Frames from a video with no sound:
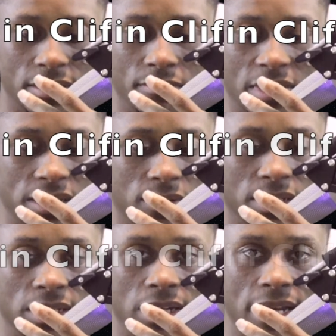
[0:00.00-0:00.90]
you might as well
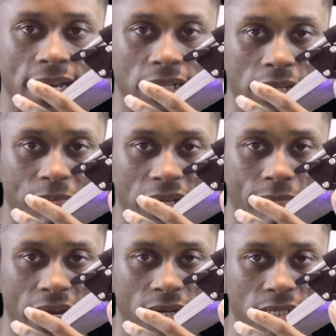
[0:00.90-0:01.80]
consider that to be a
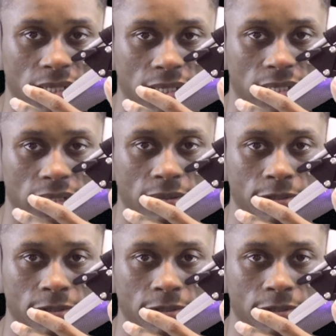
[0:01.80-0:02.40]
marriage to,